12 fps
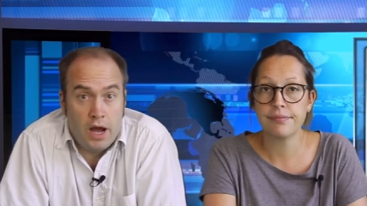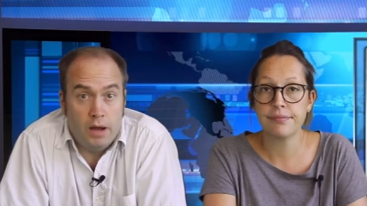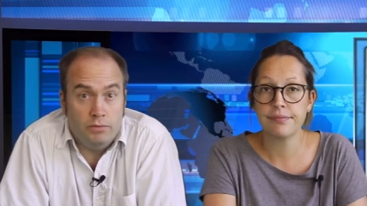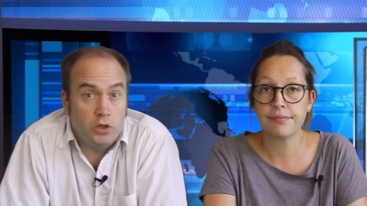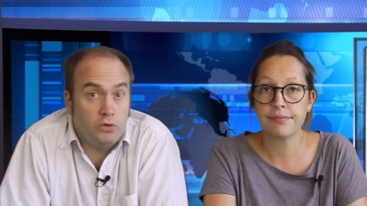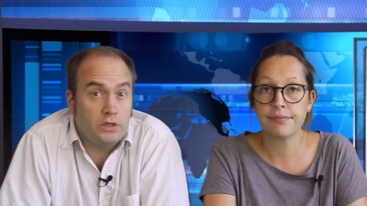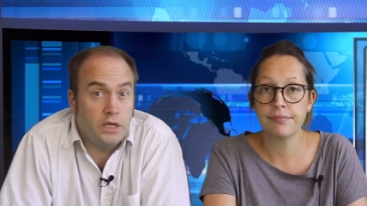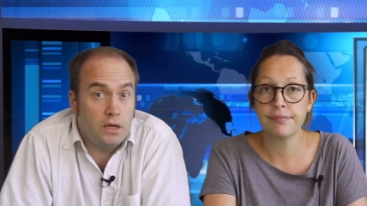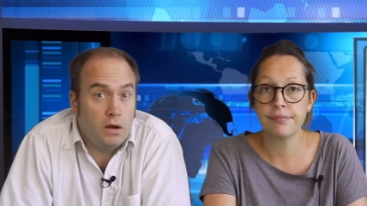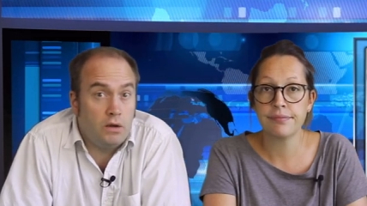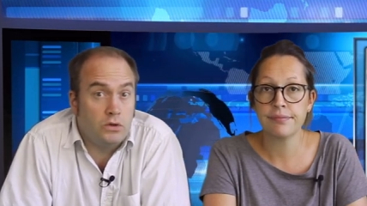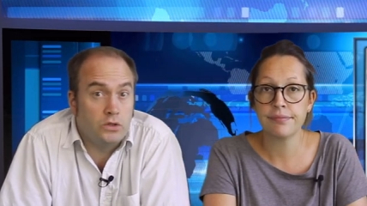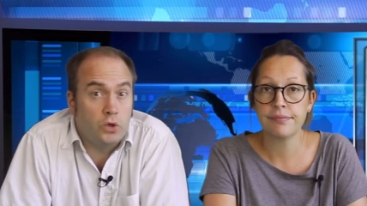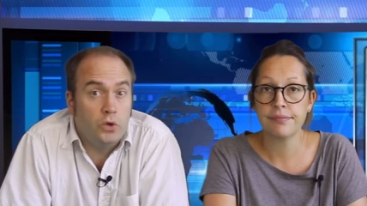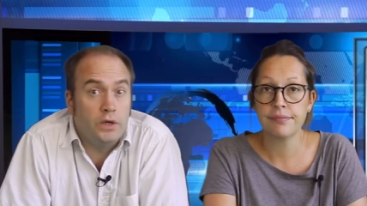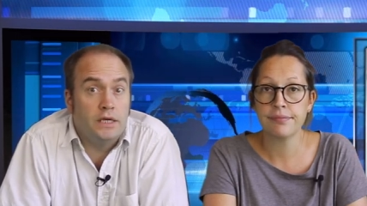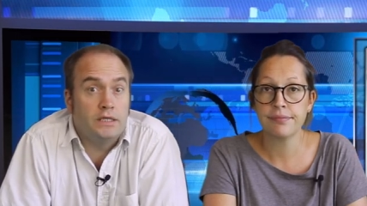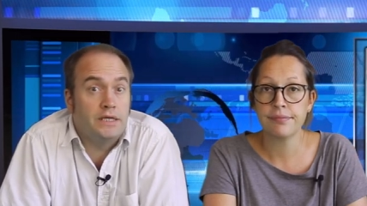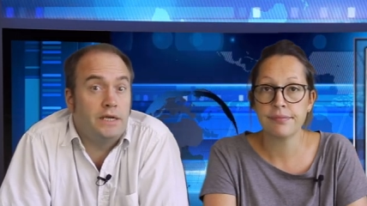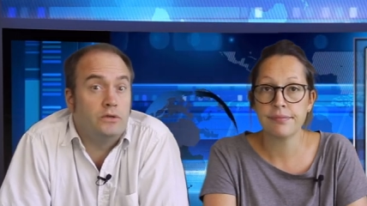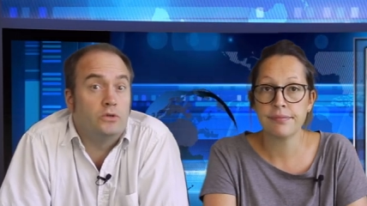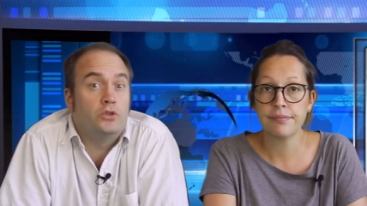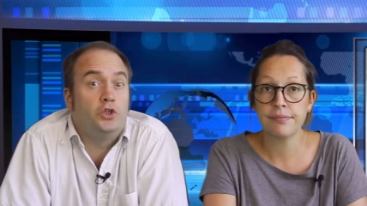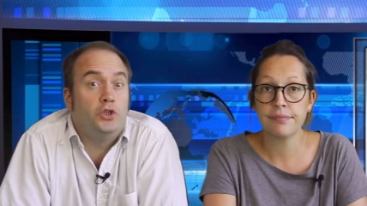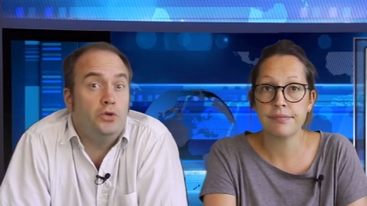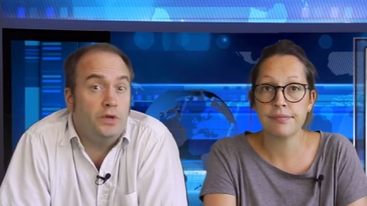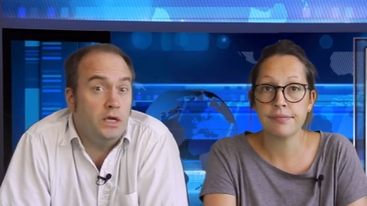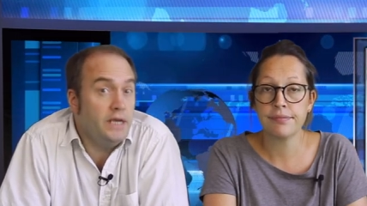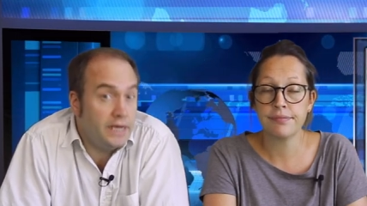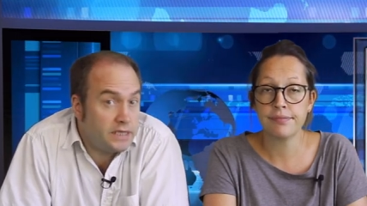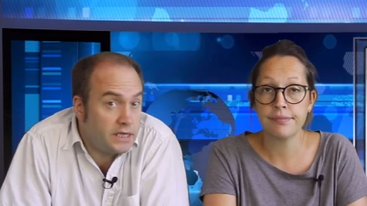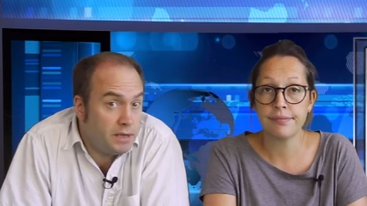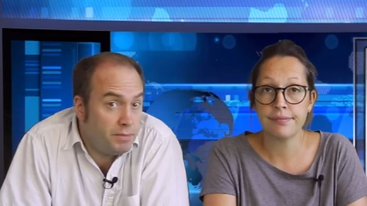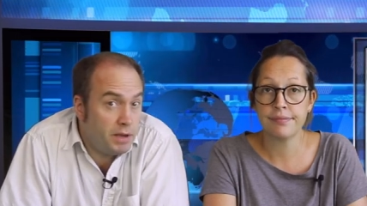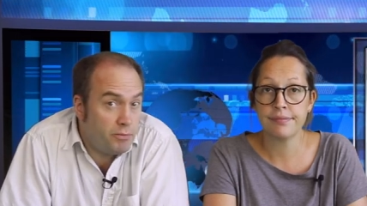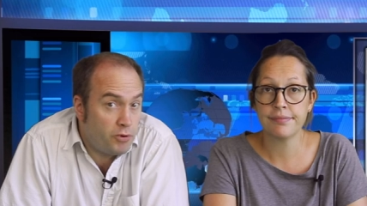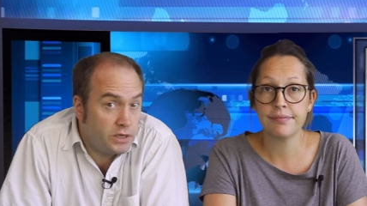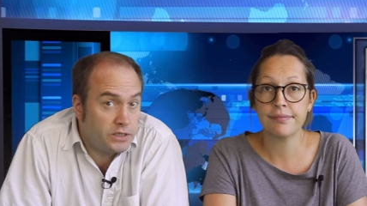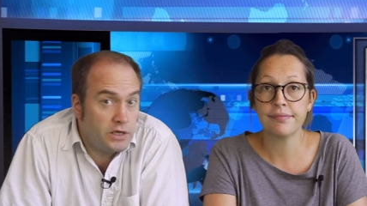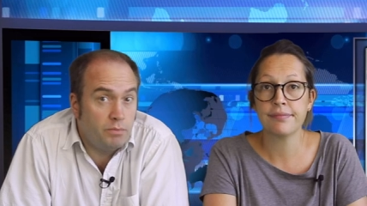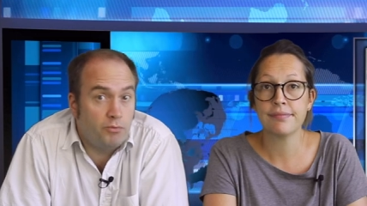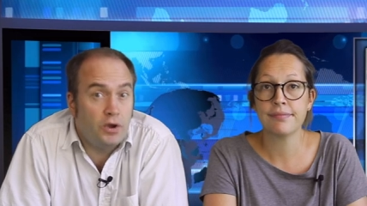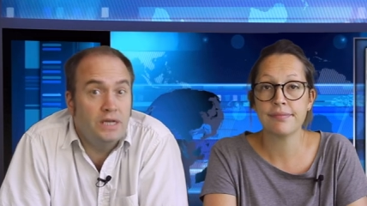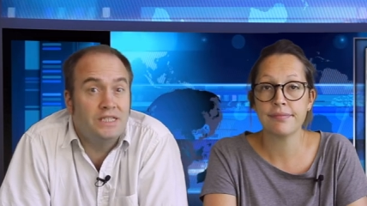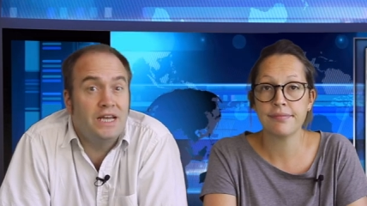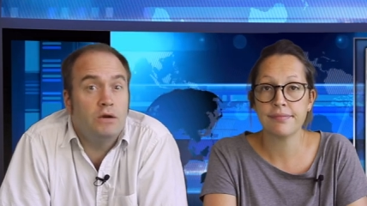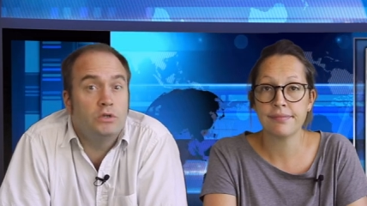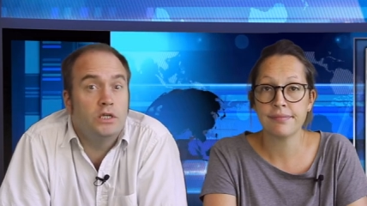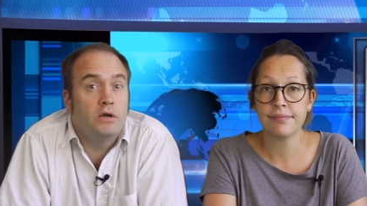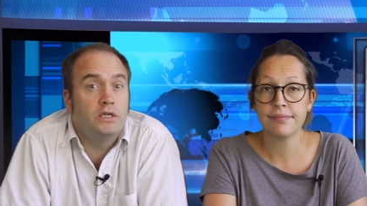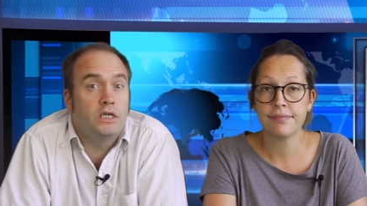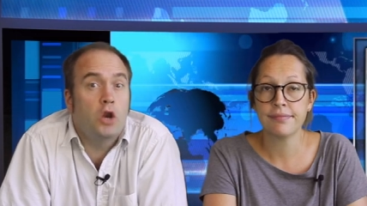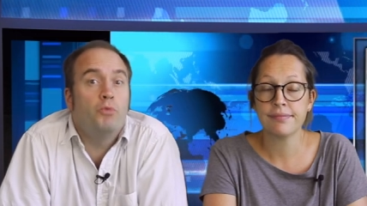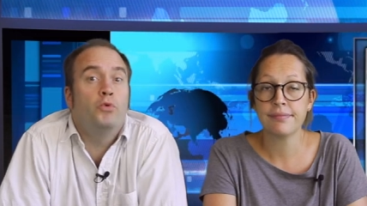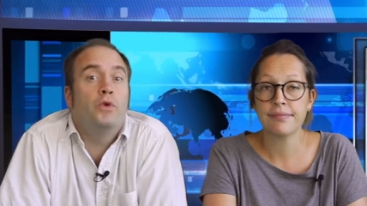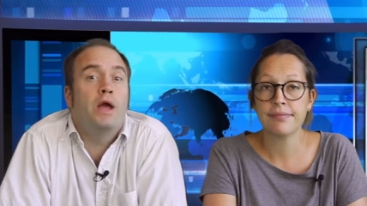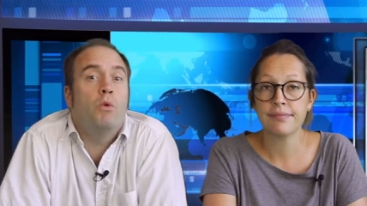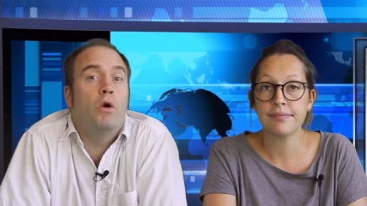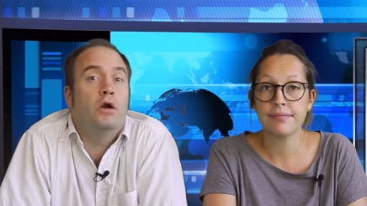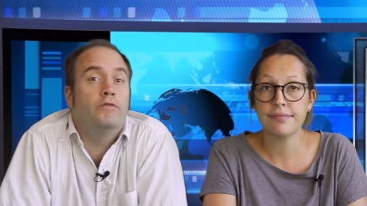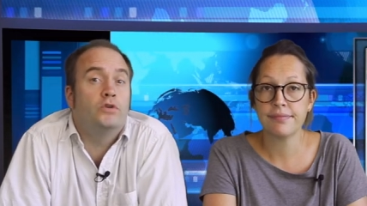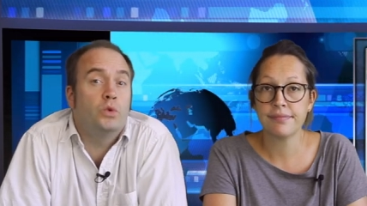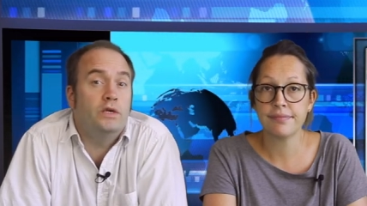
Speaker 1: Um, Jose Carlos Hoya Santos Jr., STB president, praised LCI's global network of